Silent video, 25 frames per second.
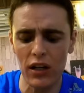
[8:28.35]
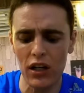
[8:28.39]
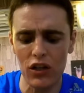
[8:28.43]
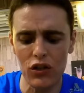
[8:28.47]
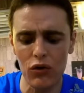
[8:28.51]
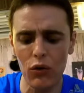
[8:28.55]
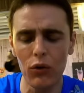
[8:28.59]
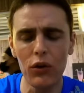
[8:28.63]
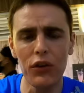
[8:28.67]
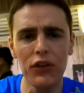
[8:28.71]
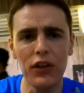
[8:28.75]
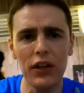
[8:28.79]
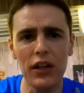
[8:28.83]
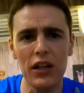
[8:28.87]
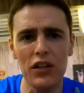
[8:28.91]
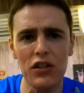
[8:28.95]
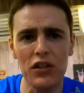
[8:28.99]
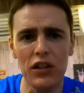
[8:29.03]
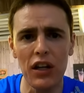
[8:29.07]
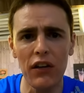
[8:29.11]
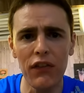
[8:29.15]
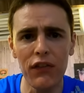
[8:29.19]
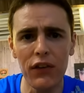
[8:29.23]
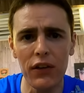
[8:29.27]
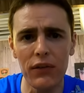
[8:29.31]
That's the only thing that's
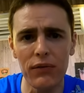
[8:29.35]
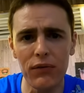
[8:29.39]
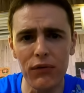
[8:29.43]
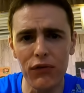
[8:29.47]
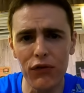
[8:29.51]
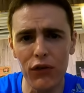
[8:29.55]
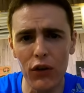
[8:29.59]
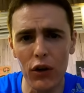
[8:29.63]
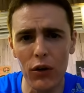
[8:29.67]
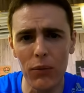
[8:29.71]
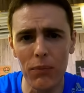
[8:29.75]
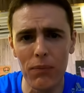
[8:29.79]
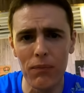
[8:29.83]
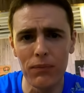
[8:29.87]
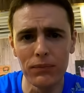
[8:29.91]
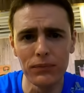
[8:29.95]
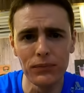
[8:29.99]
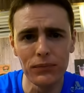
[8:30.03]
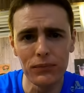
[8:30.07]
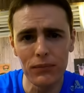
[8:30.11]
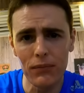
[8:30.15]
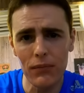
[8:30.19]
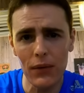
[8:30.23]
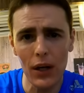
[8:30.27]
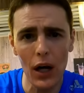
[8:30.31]
different from
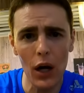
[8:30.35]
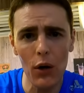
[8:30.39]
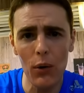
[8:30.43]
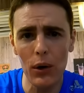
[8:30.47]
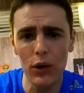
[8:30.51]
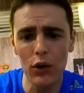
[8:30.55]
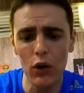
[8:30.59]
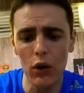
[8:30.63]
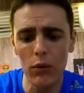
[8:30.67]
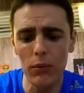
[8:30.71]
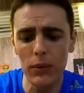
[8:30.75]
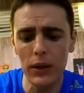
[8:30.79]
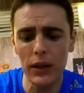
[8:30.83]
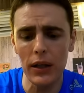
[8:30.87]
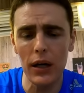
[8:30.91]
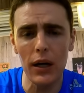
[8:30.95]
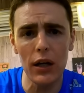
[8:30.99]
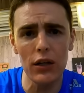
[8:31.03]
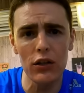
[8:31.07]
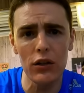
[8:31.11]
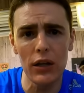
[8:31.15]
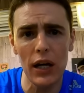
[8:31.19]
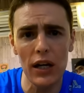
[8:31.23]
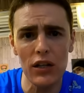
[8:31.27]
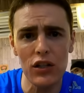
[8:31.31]
how I normally
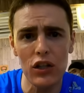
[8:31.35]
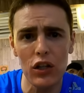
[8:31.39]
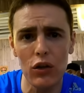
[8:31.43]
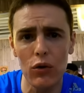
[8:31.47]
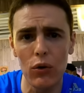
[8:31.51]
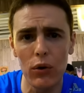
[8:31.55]
get a nasi